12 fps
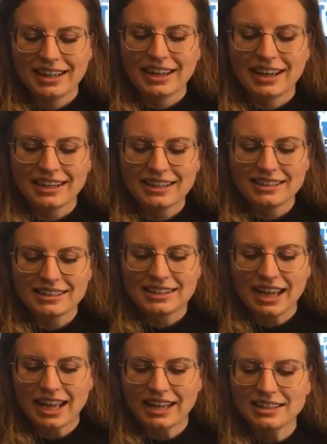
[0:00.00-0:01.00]
And it
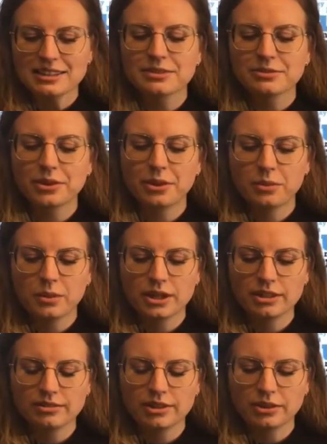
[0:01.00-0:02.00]
says, For the word
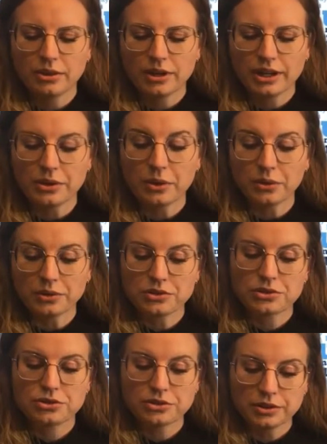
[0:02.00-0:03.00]
of the Lord
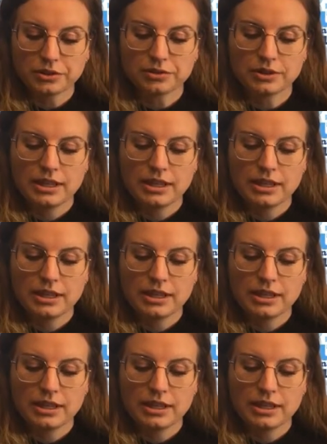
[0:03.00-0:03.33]
holds true,